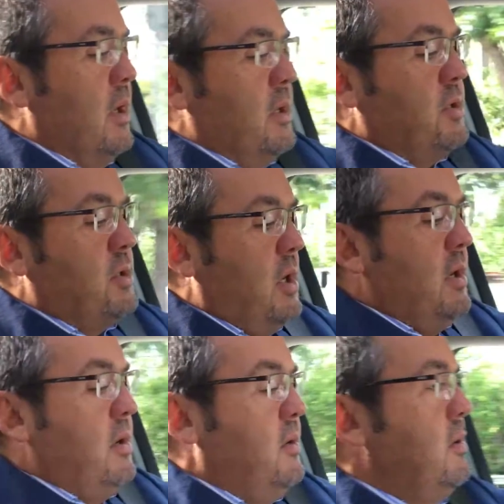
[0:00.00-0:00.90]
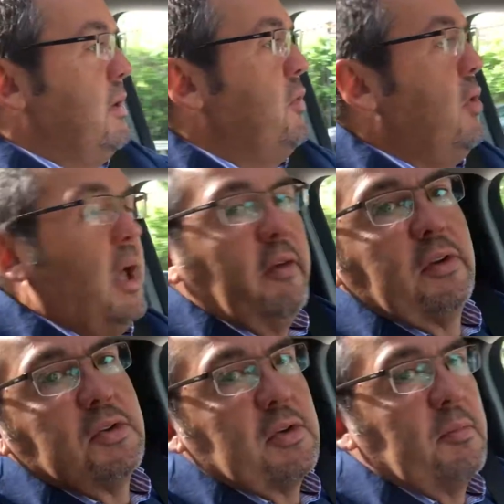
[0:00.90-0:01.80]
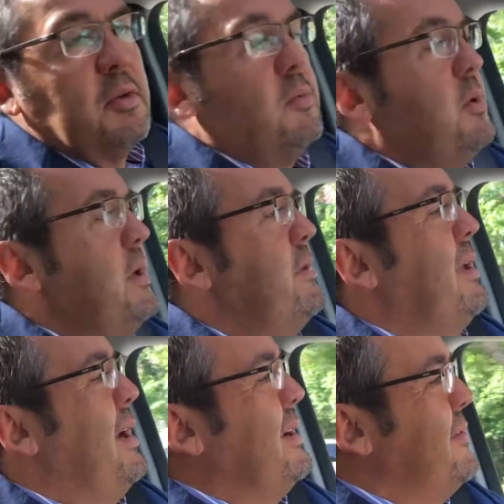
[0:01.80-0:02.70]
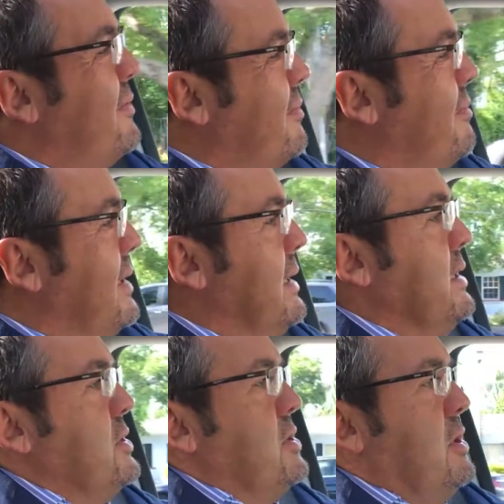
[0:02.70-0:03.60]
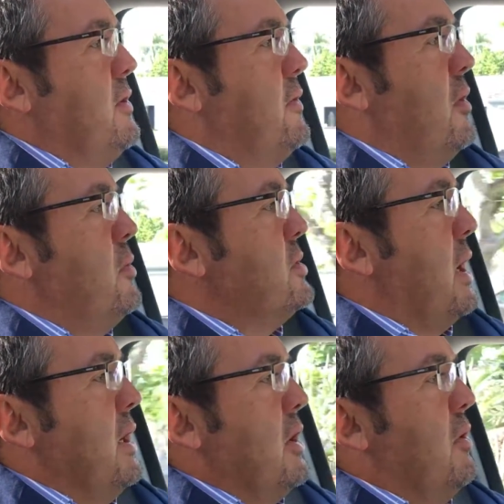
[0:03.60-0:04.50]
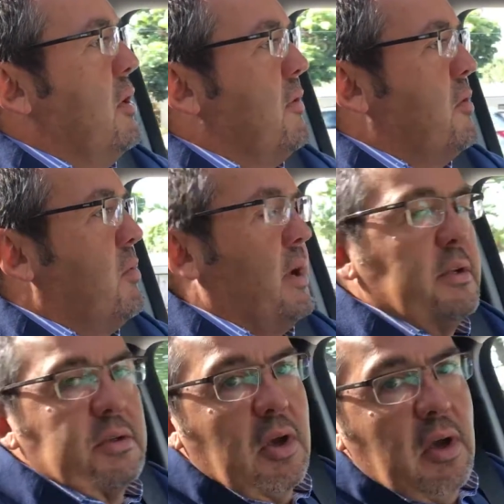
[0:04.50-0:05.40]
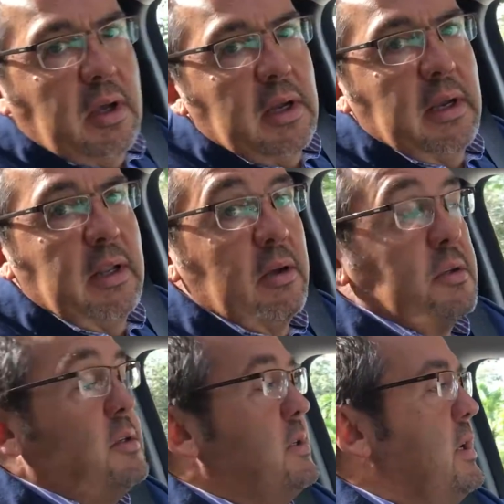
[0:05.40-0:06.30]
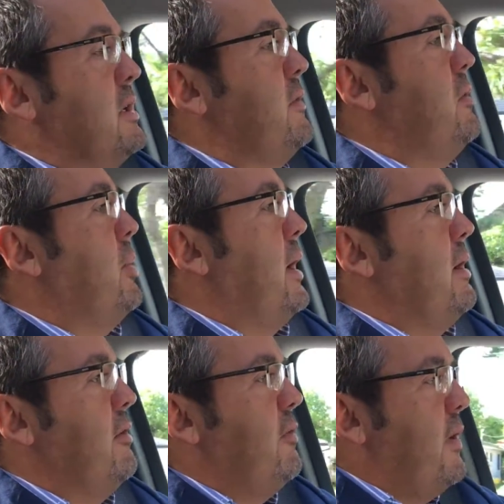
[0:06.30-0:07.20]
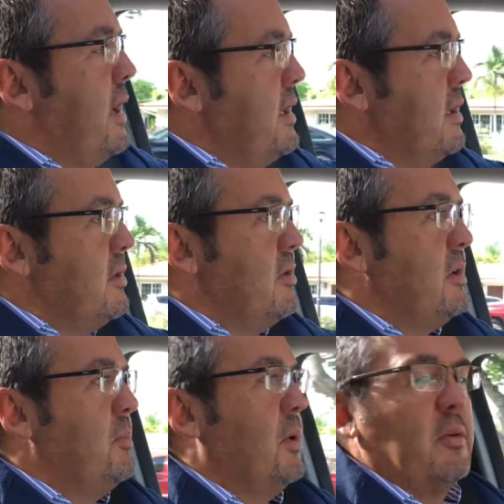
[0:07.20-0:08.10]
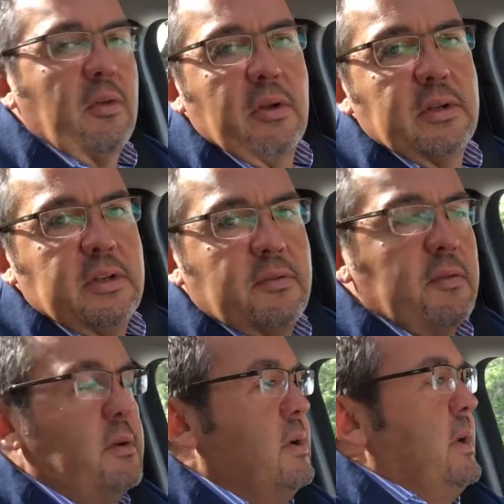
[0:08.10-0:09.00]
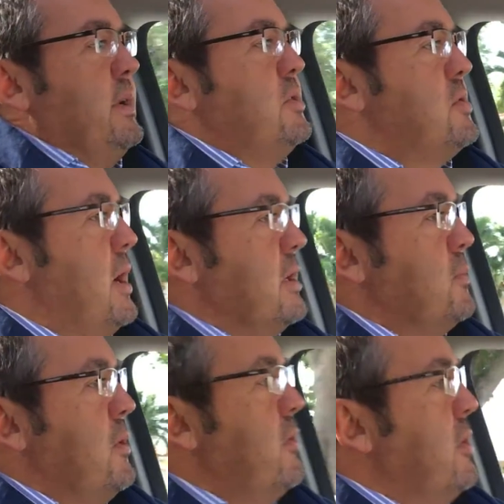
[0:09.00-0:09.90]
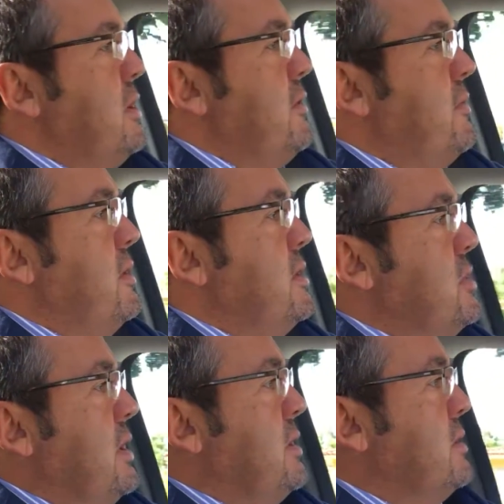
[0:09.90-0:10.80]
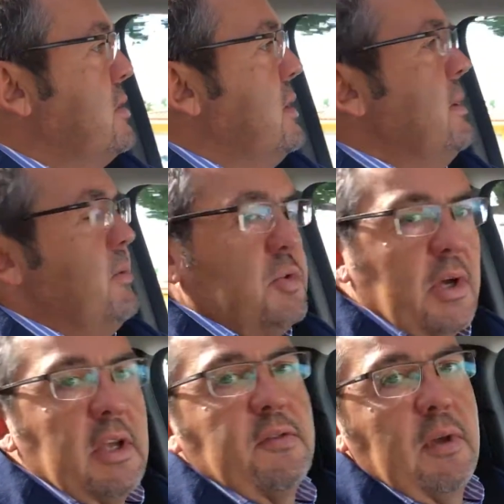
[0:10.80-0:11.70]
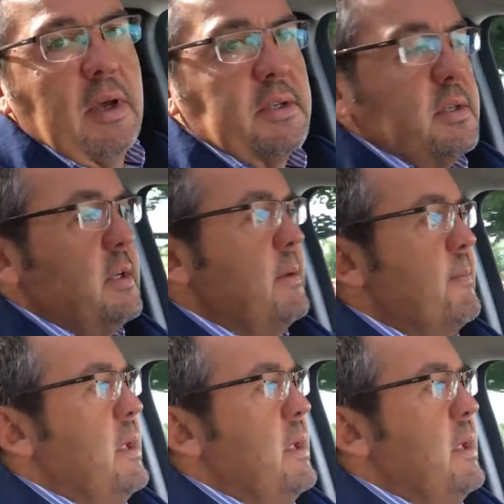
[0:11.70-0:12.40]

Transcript: So if you're having trouble with kind of stuff always kind of going off the rails, can't get any urgency out of your buyer, finding that you're both on different tracks, both got different agendas, try SVIC.